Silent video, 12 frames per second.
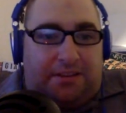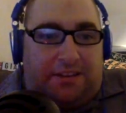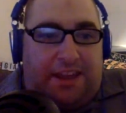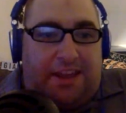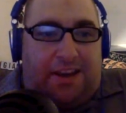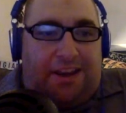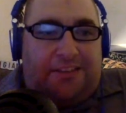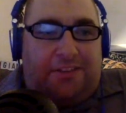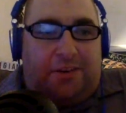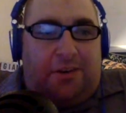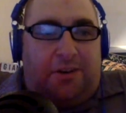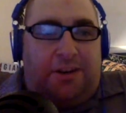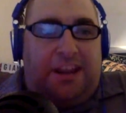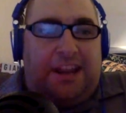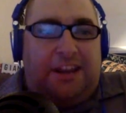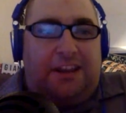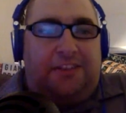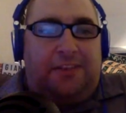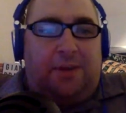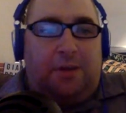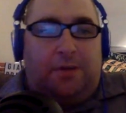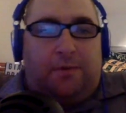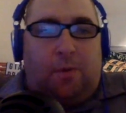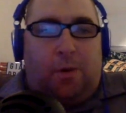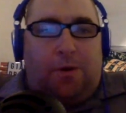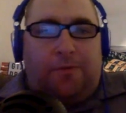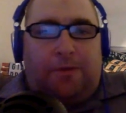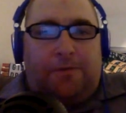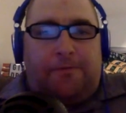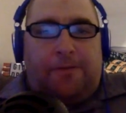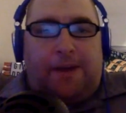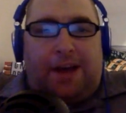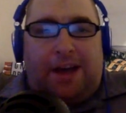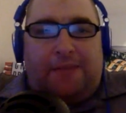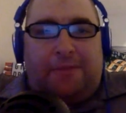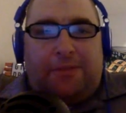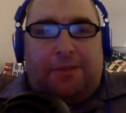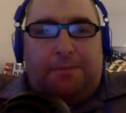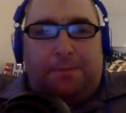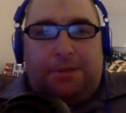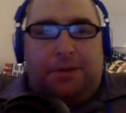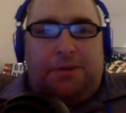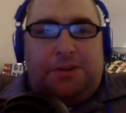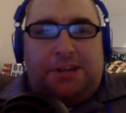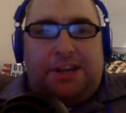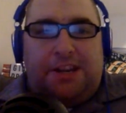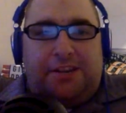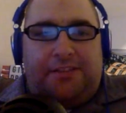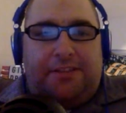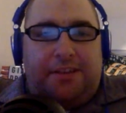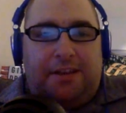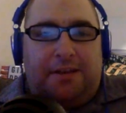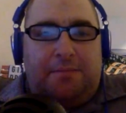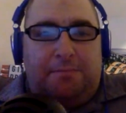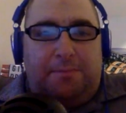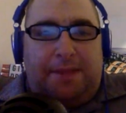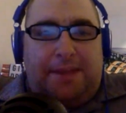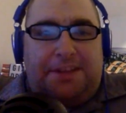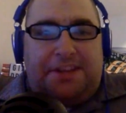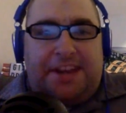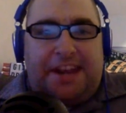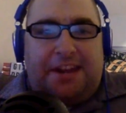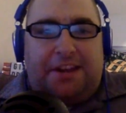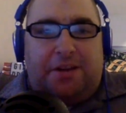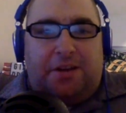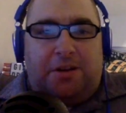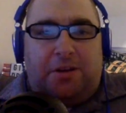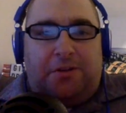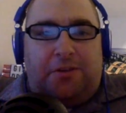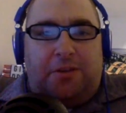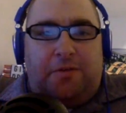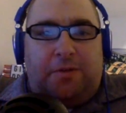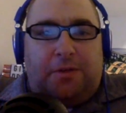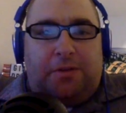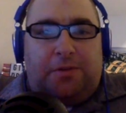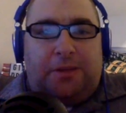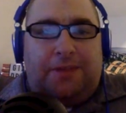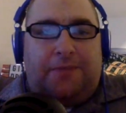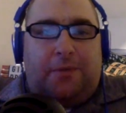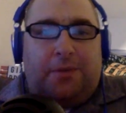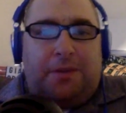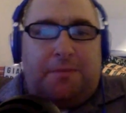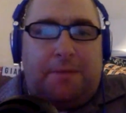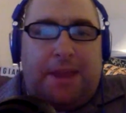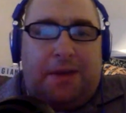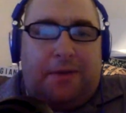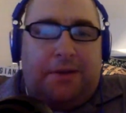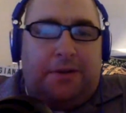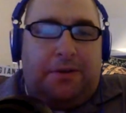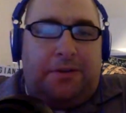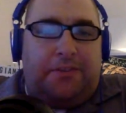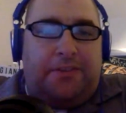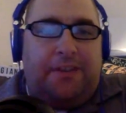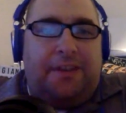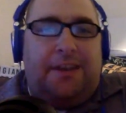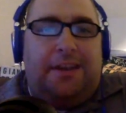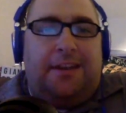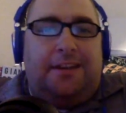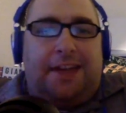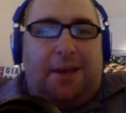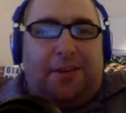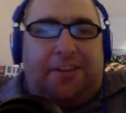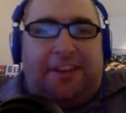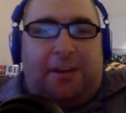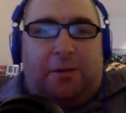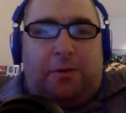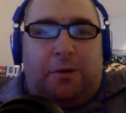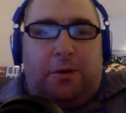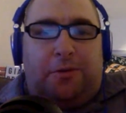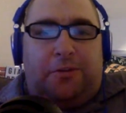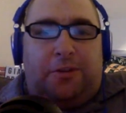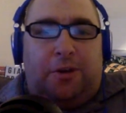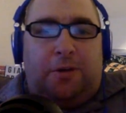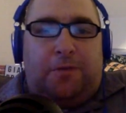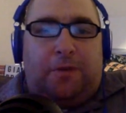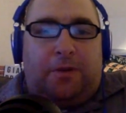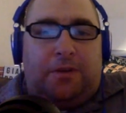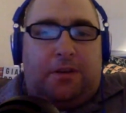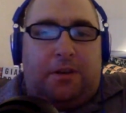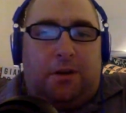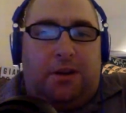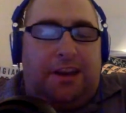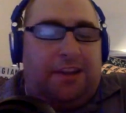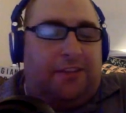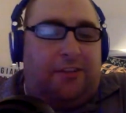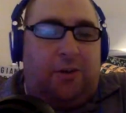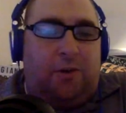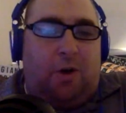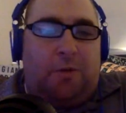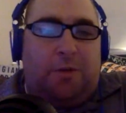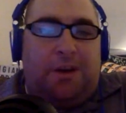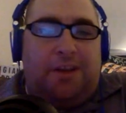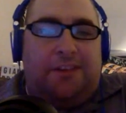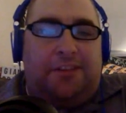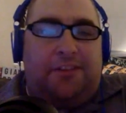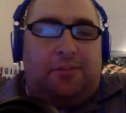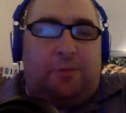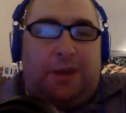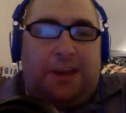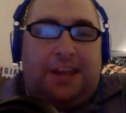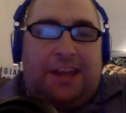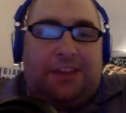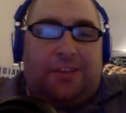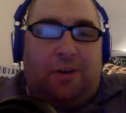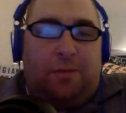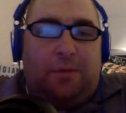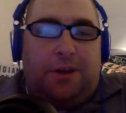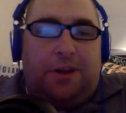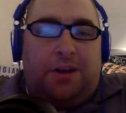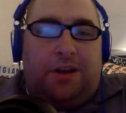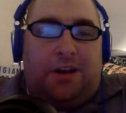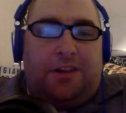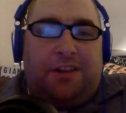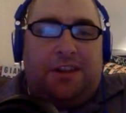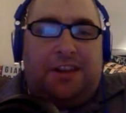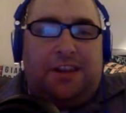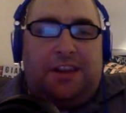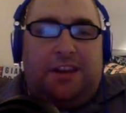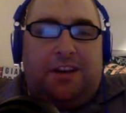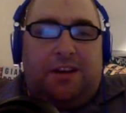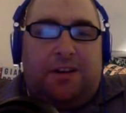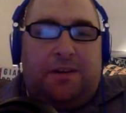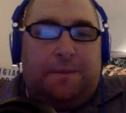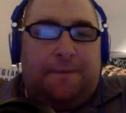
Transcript: Oscar Hernandez goes 4 for 5 for the Blue Jays. Mitch Haniger goes 2 for 3 for the Mariners. Nelson Cruz hits 2 home runs, his 28th home run on the year.